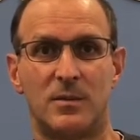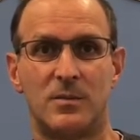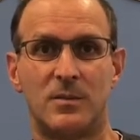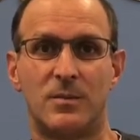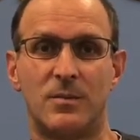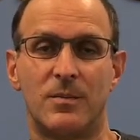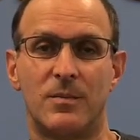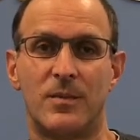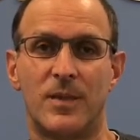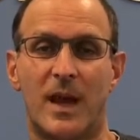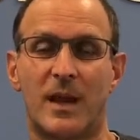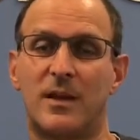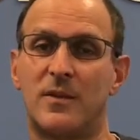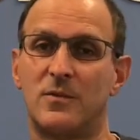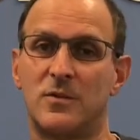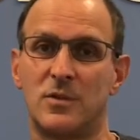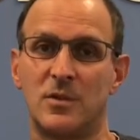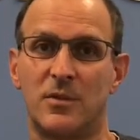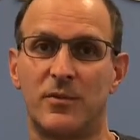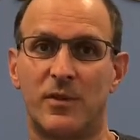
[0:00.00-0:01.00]
That gives you the
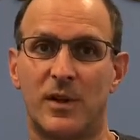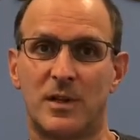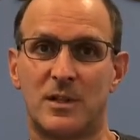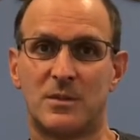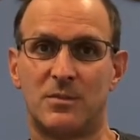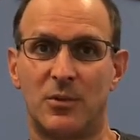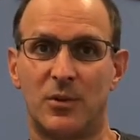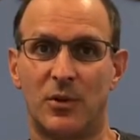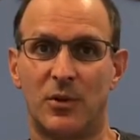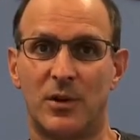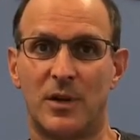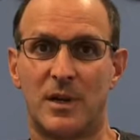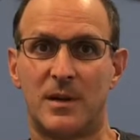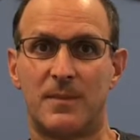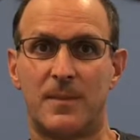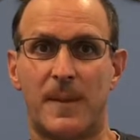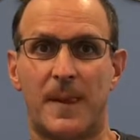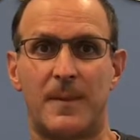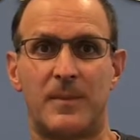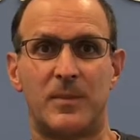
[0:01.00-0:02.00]
flexibility
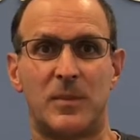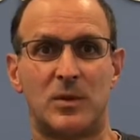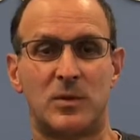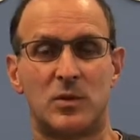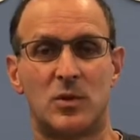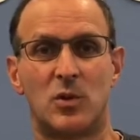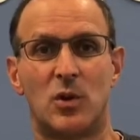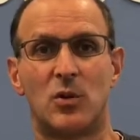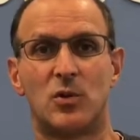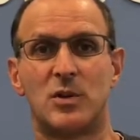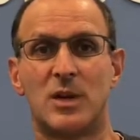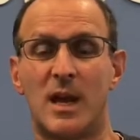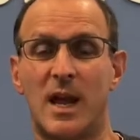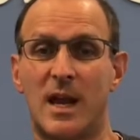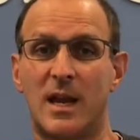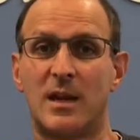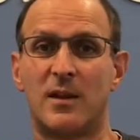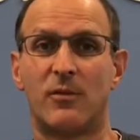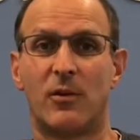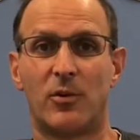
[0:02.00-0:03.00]
to go to any of
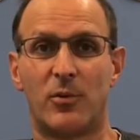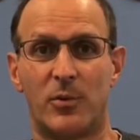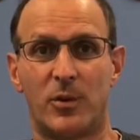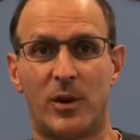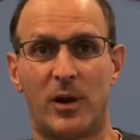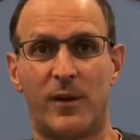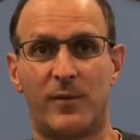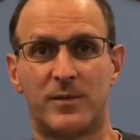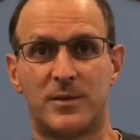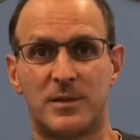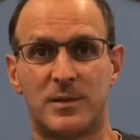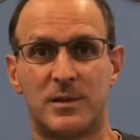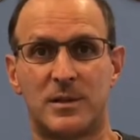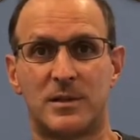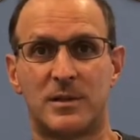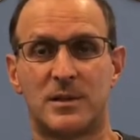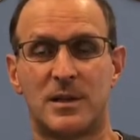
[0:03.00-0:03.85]
our 3 offices